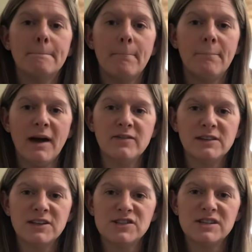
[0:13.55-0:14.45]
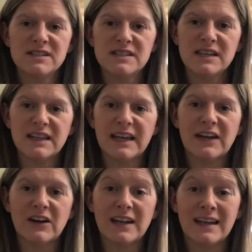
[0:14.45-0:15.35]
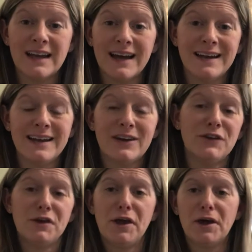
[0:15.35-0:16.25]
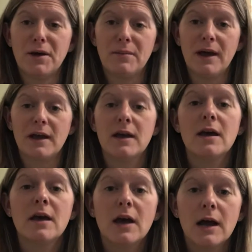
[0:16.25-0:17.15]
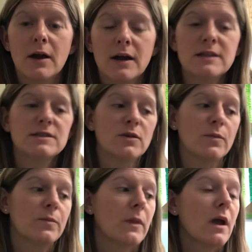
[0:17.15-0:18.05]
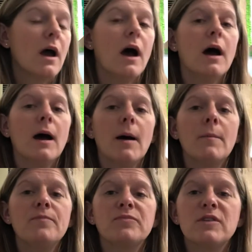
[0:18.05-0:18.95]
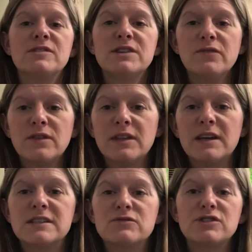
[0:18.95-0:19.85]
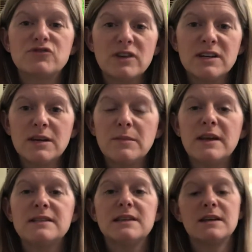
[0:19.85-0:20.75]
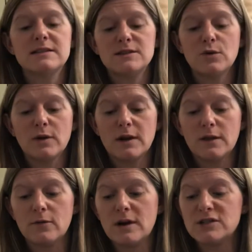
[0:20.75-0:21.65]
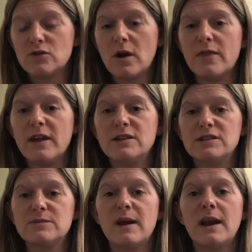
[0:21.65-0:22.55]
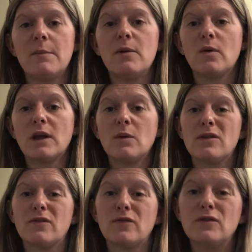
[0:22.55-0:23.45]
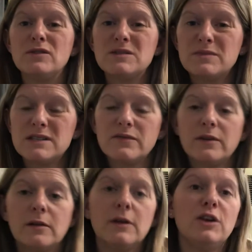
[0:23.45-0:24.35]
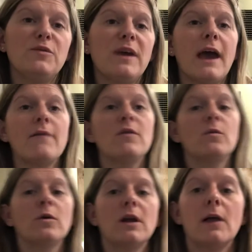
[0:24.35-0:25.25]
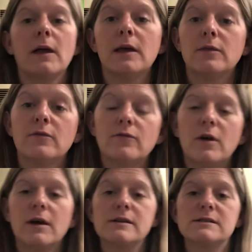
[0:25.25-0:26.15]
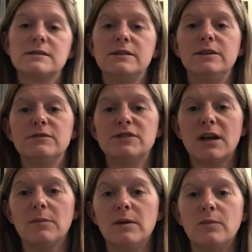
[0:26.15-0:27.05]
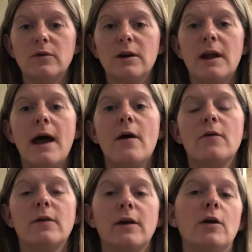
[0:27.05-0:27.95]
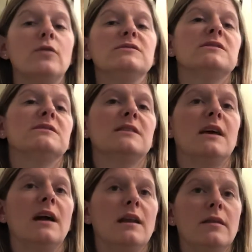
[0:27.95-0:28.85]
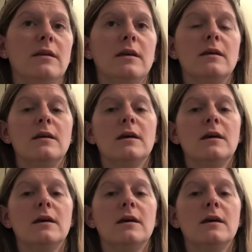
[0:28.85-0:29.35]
bye Felicia, see you later, get out of here, you can't come back. All right, so there's different things. Restricting means they can still work in the restaurant, they just may not be working with food specifically. You may have them working like in the front, checking people in and out, or like a hostess and that kind of thing.